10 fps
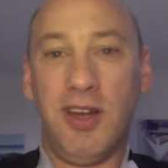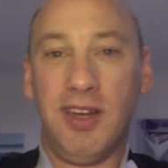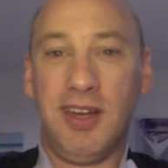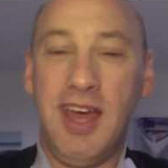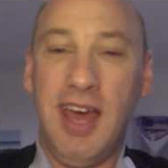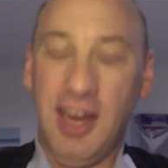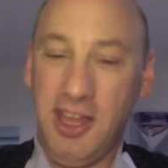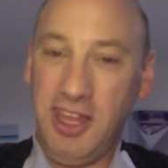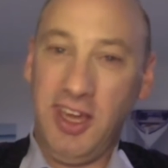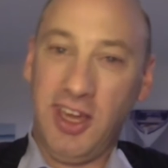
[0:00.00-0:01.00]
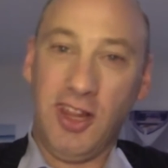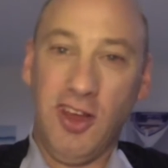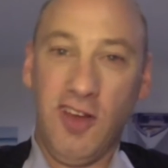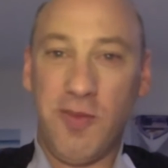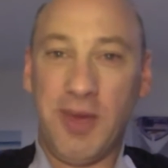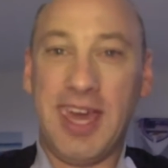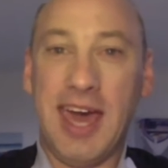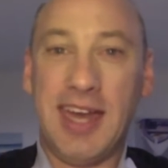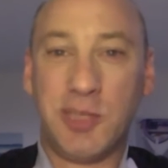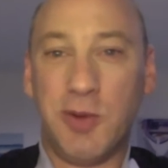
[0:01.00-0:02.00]
And I think you can learn from a
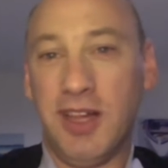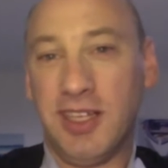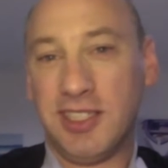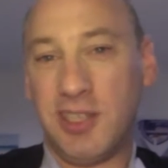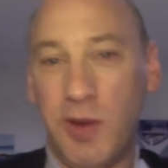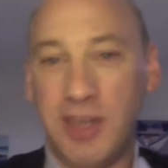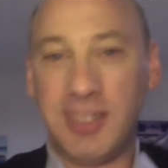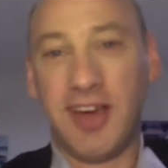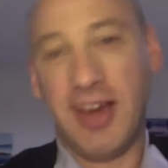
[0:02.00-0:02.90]
cat as well as to when to go,